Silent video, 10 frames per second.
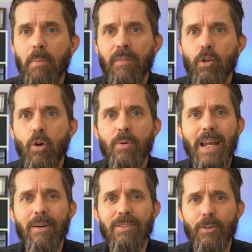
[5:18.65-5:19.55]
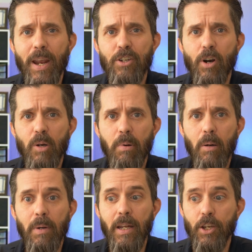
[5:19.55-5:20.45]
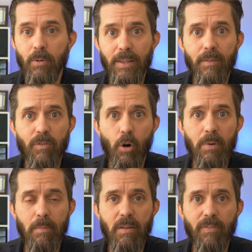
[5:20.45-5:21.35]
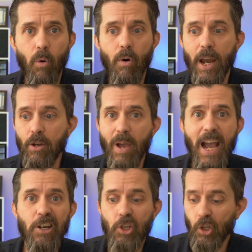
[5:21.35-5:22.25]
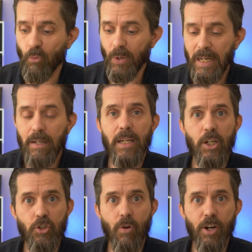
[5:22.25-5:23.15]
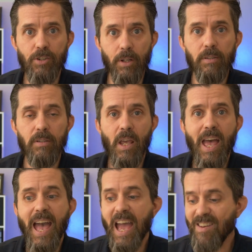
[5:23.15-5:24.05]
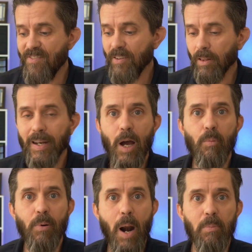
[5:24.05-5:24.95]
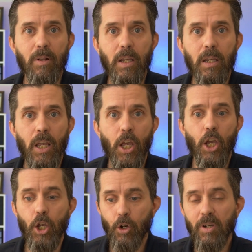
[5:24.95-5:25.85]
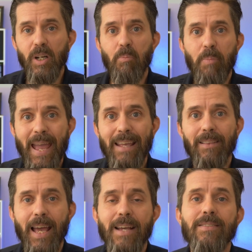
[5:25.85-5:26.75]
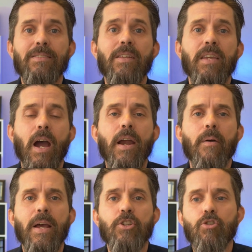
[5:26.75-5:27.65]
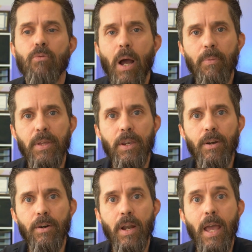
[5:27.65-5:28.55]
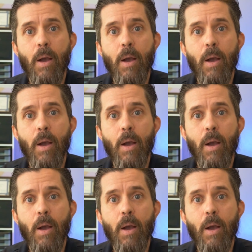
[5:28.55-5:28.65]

But if you go down to your HR department and you get the form W-4 and you actually read the instructions and fill it out properly, you're gonna pay less to the IRS throughout the year,